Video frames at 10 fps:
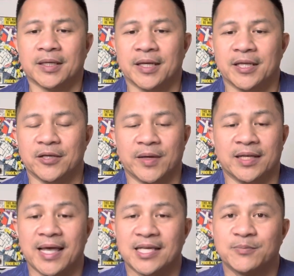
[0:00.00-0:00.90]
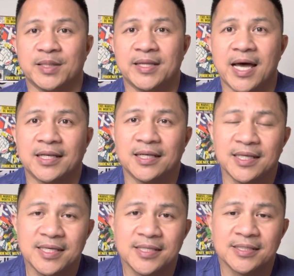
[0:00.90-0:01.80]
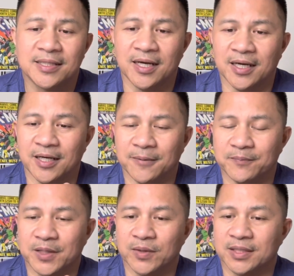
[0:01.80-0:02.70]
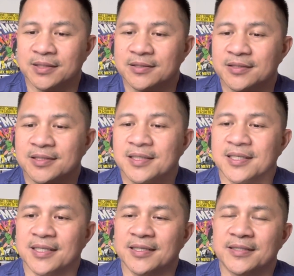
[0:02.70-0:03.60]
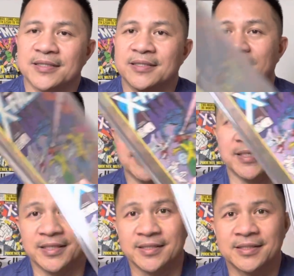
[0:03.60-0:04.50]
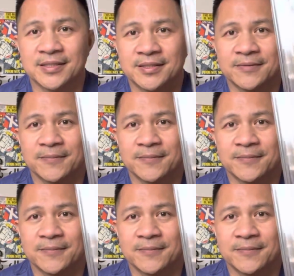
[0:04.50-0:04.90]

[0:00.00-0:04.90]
Anyway, last but not least, I want to is